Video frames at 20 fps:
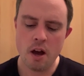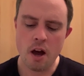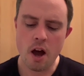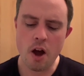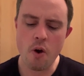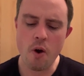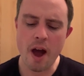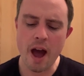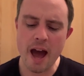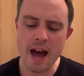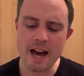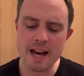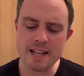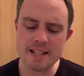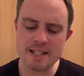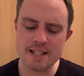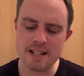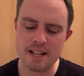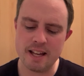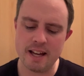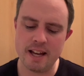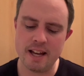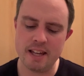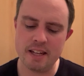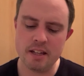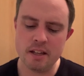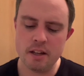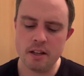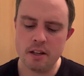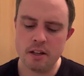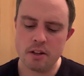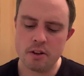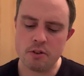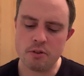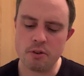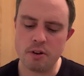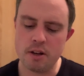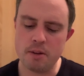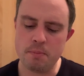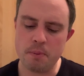"Oh, Aslan!"
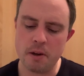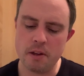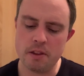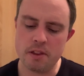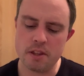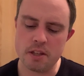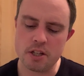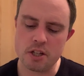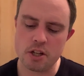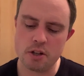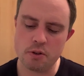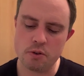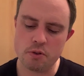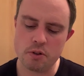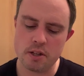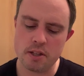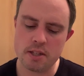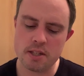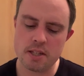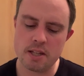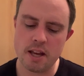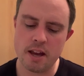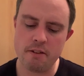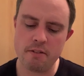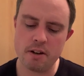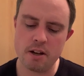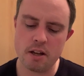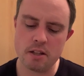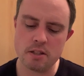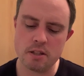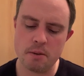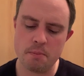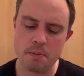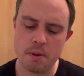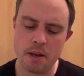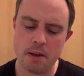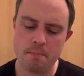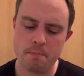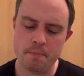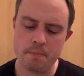cried both the children, staring up at
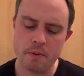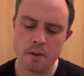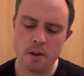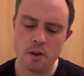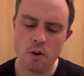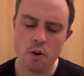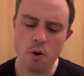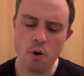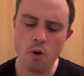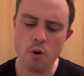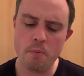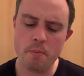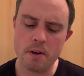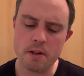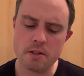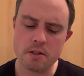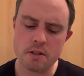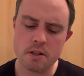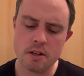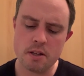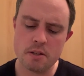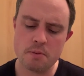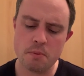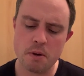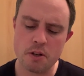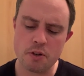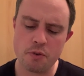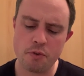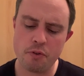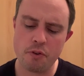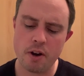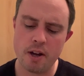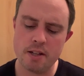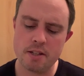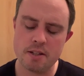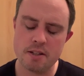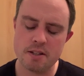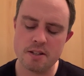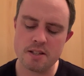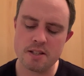him, almost as much
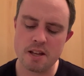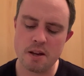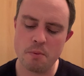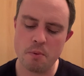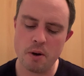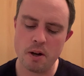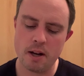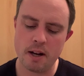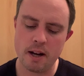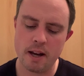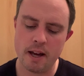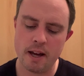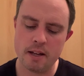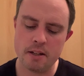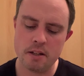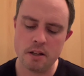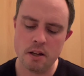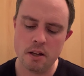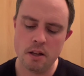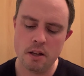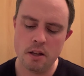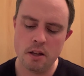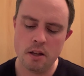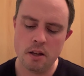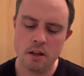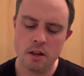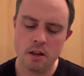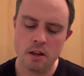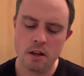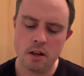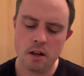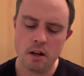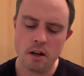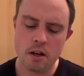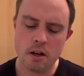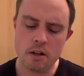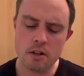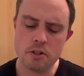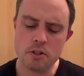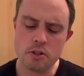frightened as they were glad.
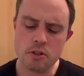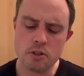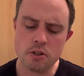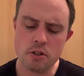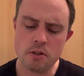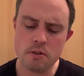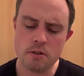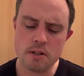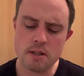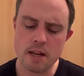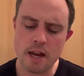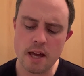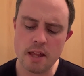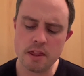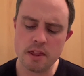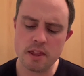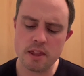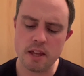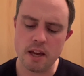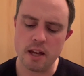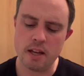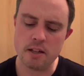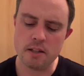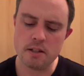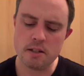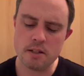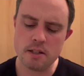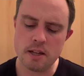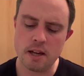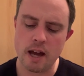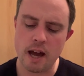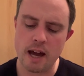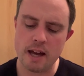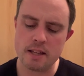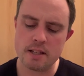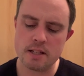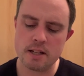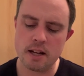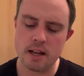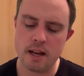"Aren't you dead then, dear
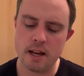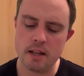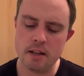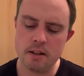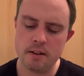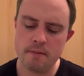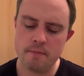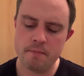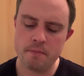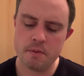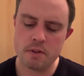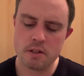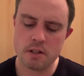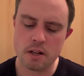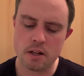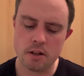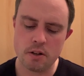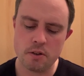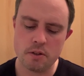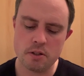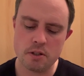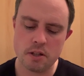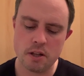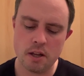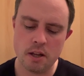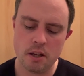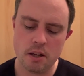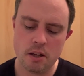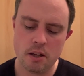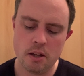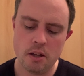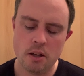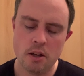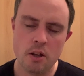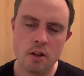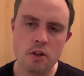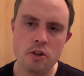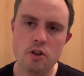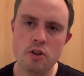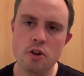Aslan?" said Lucy.
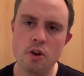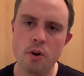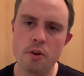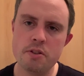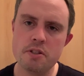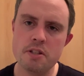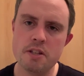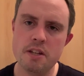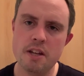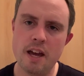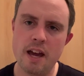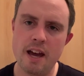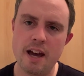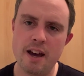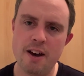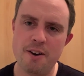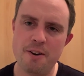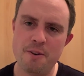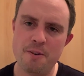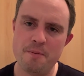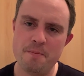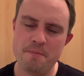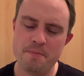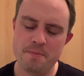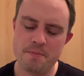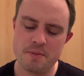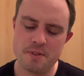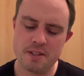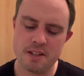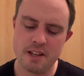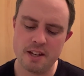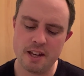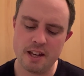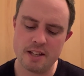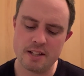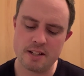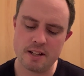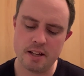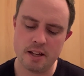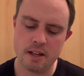"Not now," said
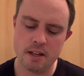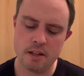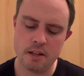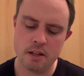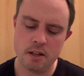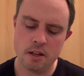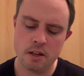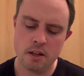Aslan.